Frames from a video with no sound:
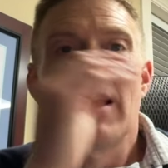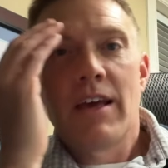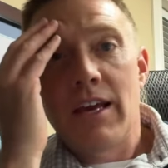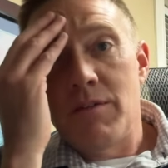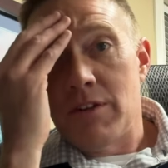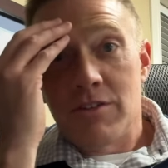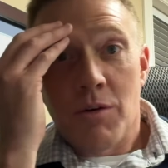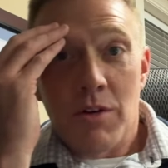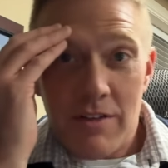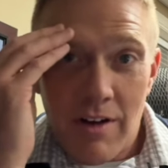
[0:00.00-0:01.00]
Even
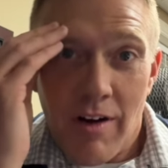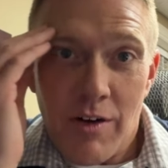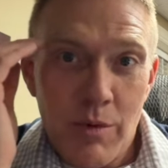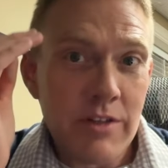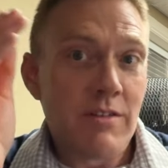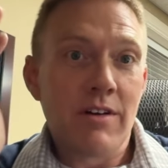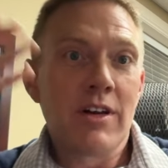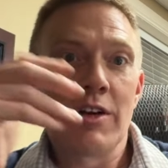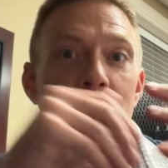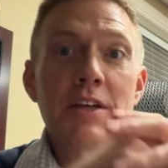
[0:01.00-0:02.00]
Jonah's heart, which
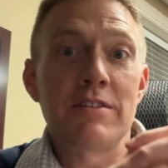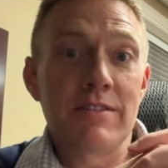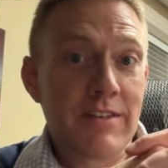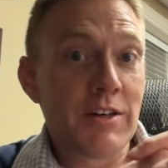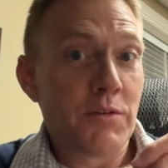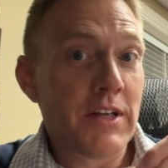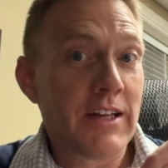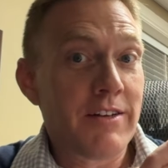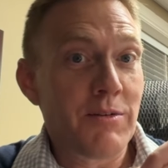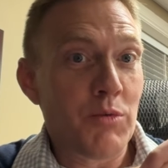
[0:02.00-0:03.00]
clearly still
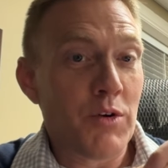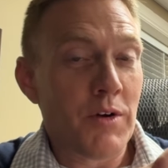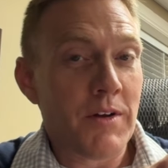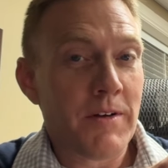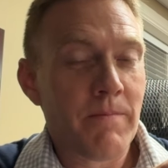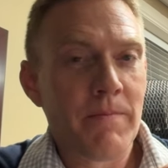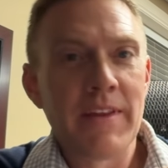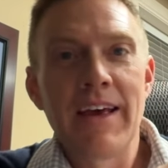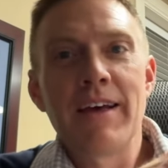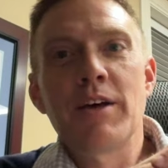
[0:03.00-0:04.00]
needed some work.
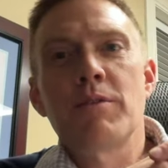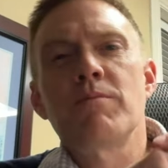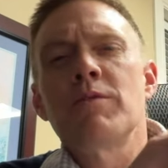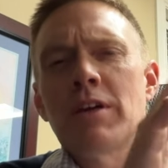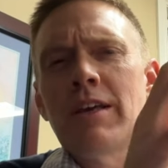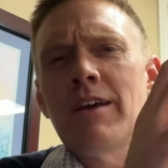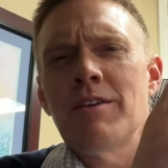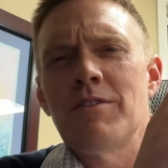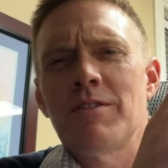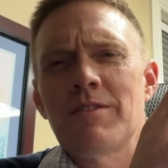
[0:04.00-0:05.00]
The
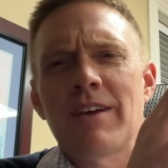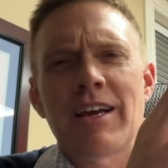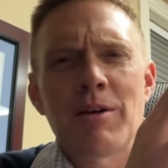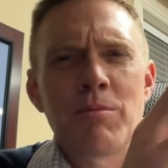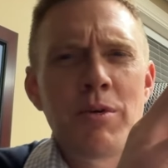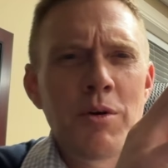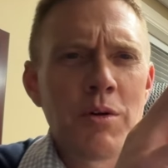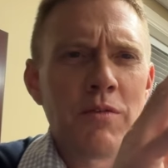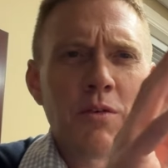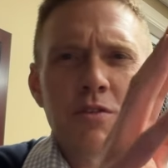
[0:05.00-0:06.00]
kids sang a
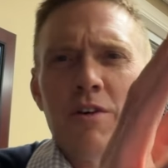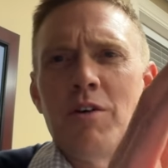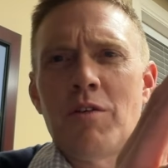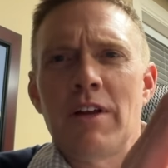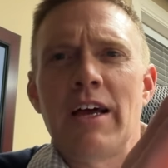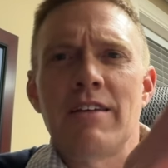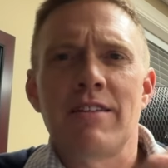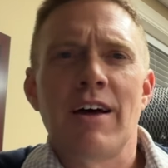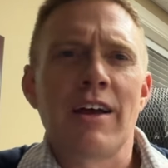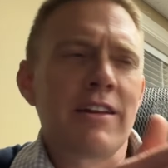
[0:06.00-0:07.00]
beautiful song last
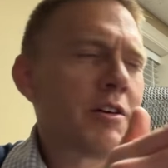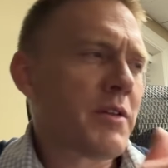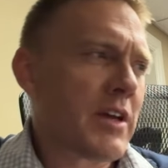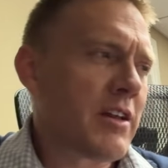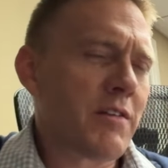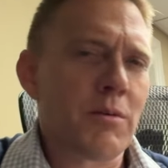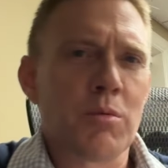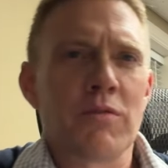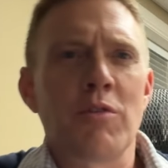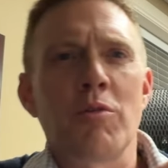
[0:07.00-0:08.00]
night near the end of the
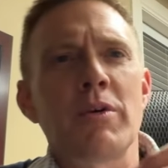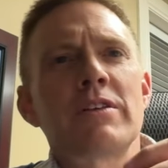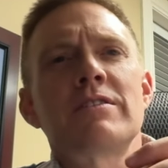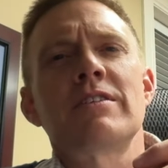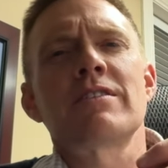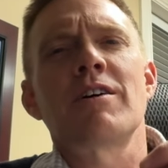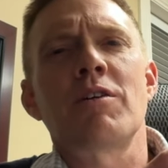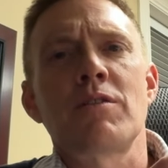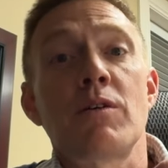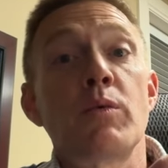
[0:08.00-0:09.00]
performance. It's
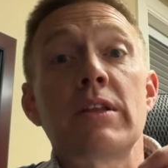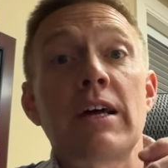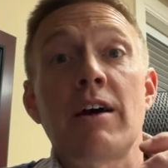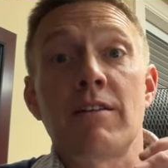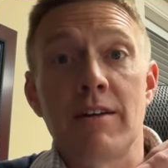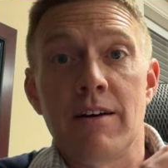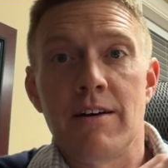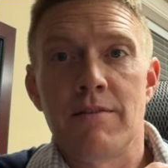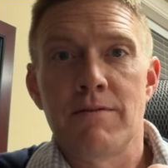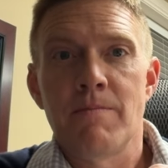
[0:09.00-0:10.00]
called Without
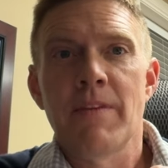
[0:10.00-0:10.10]
Love.